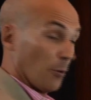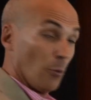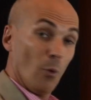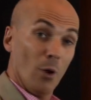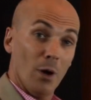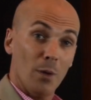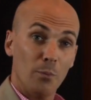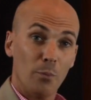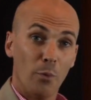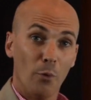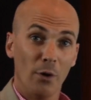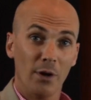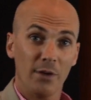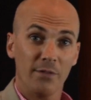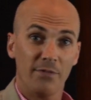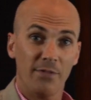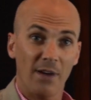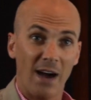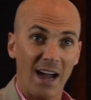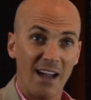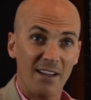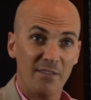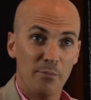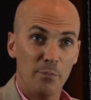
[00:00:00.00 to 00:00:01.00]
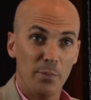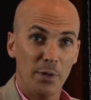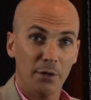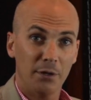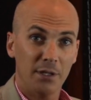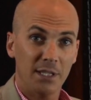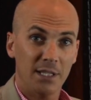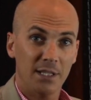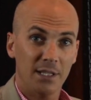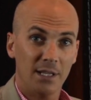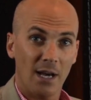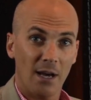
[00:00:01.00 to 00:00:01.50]
$1.5
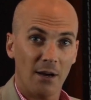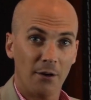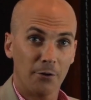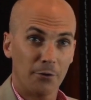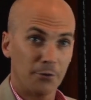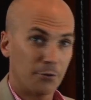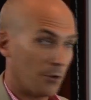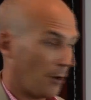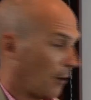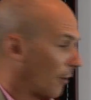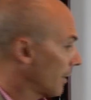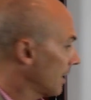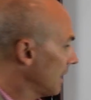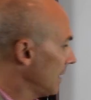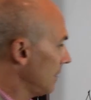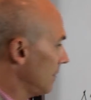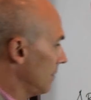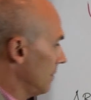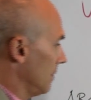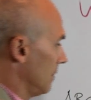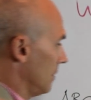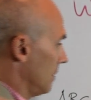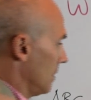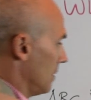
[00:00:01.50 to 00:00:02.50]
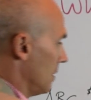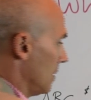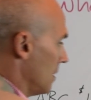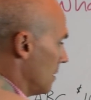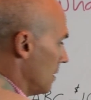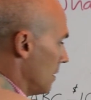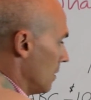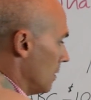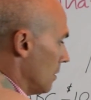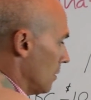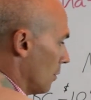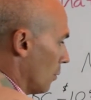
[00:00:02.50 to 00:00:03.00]
billion target,
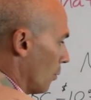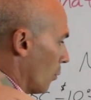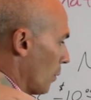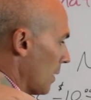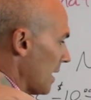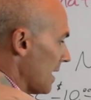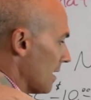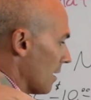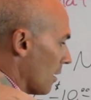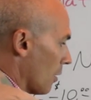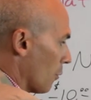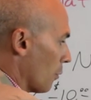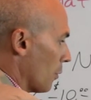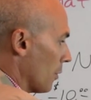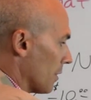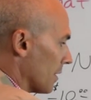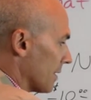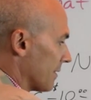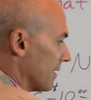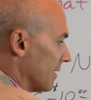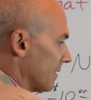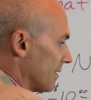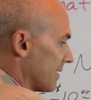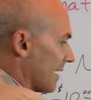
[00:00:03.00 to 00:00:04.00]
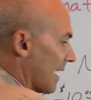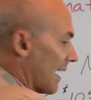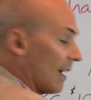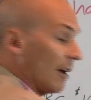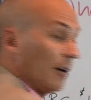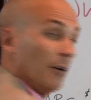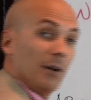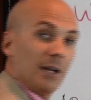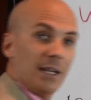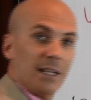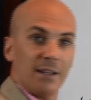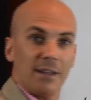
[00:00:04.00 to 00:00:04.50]
we know we're at the
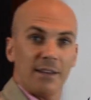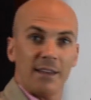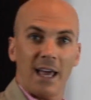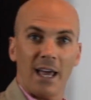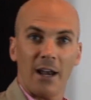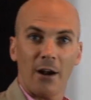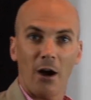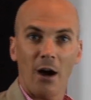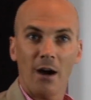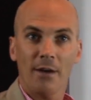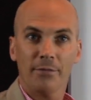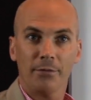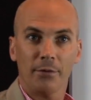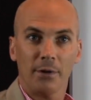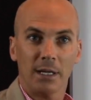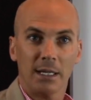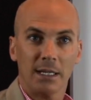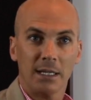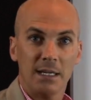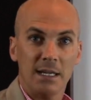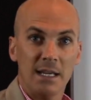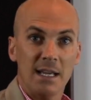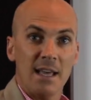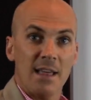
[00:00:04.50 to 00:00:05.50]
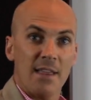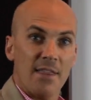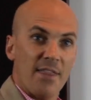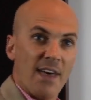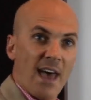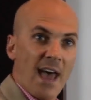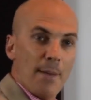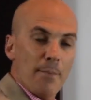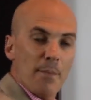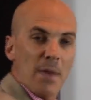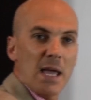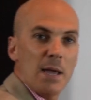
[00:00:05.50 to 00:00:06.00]
tail end of that offering.
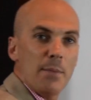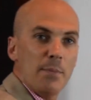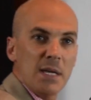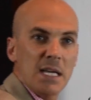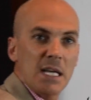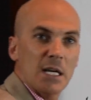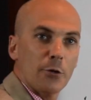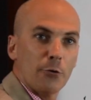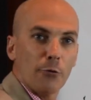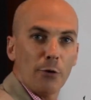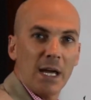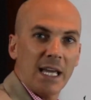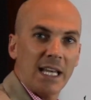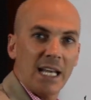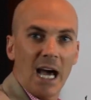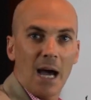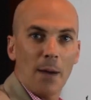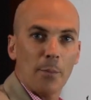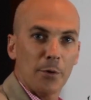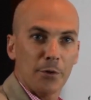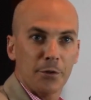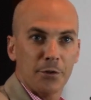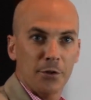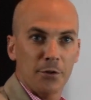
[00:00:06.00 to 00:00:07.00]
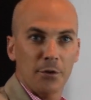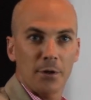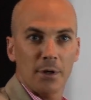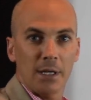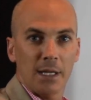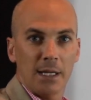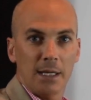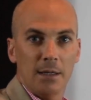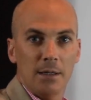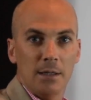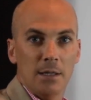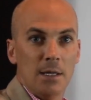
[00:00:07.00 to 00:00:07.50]
That may be a great
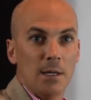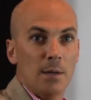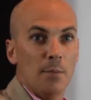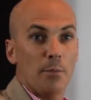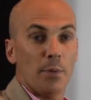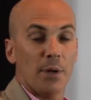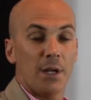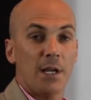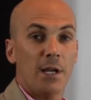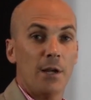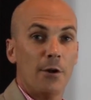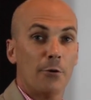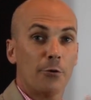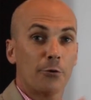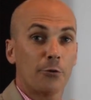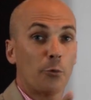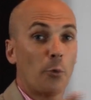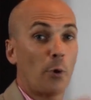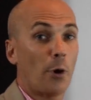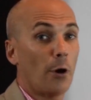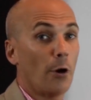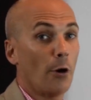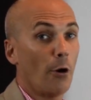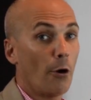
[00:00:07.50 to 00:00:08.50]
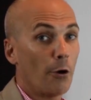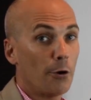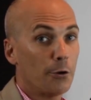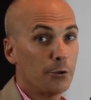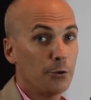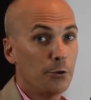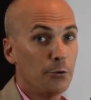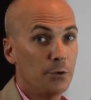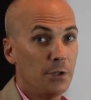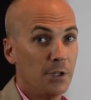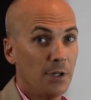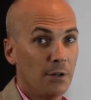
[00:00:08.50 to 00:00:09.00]
opportunity, but here's where our
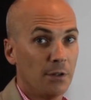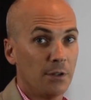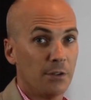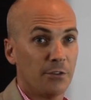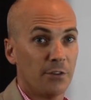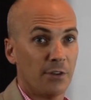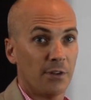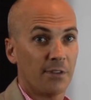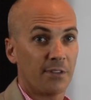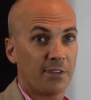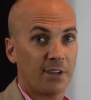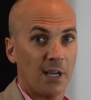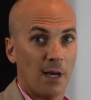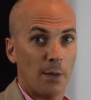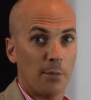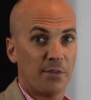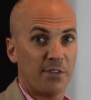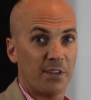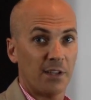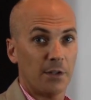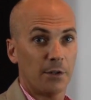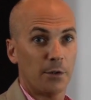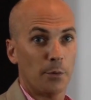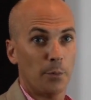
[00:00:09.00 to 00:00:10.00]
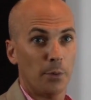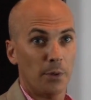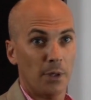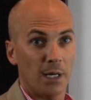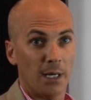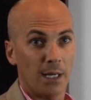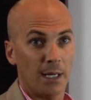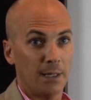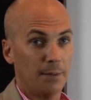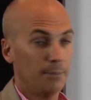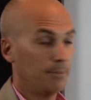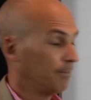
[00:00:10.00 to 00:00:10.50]
due diligence comes into
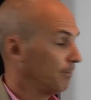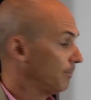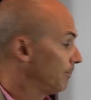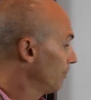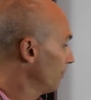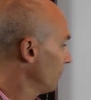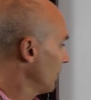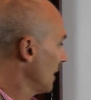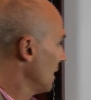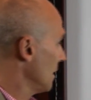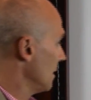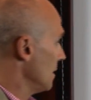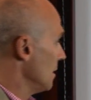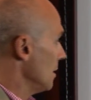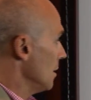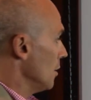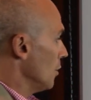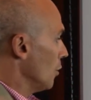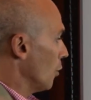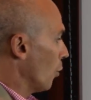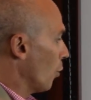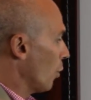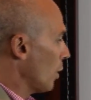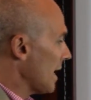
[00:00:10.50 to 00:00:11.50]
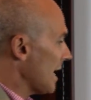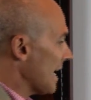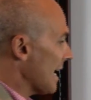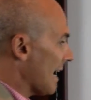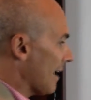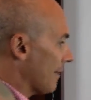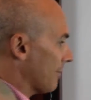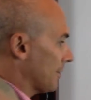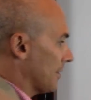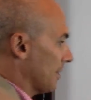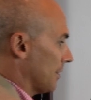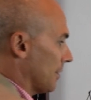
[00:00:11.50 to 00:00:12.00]
play. We
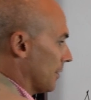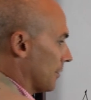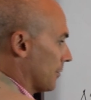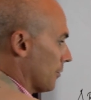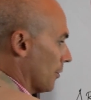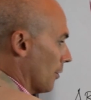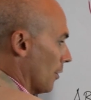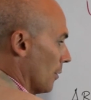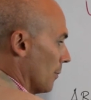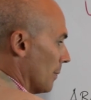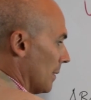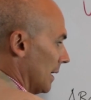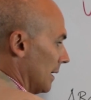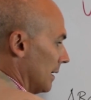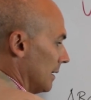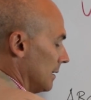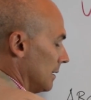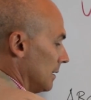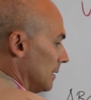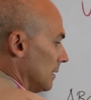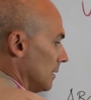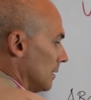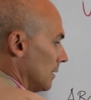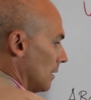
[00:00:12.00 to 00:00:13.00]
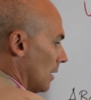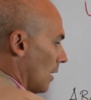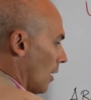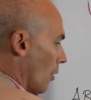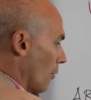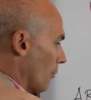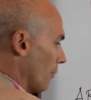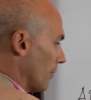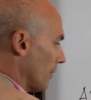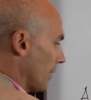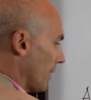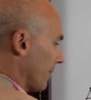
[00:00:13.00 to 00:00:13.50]
have to determine,
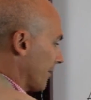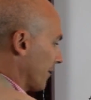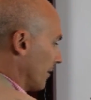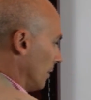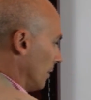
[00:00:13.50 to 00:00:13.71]
over this